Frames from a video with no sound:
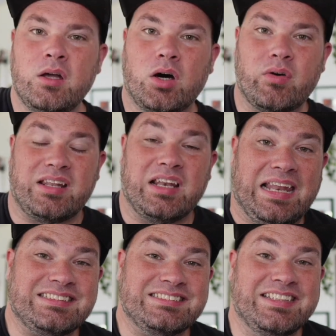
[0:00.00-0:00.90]
All right,
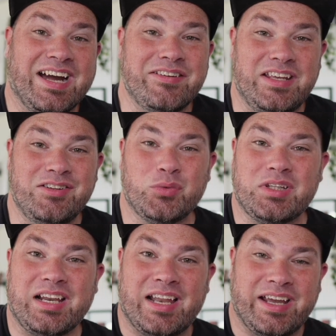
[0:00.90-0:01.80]
let's dive into
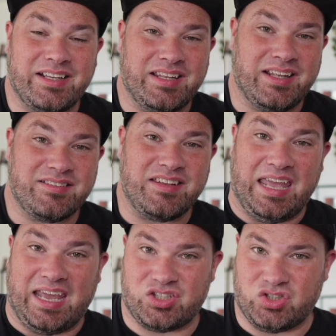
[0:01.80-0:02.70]
what client hints
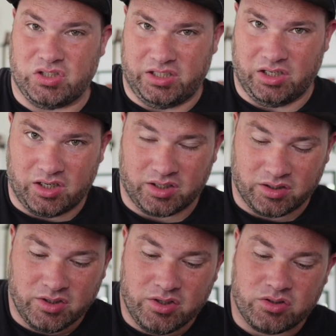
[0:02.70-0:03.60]
actually are.
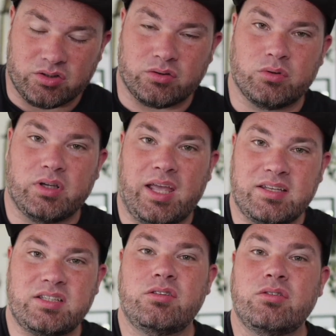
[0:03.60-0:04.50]
So
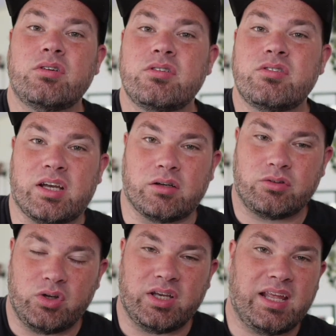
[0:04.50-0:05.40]
as it turns out,
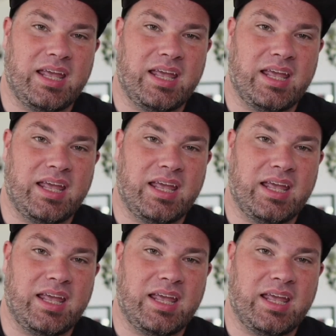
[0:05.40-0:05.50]
you can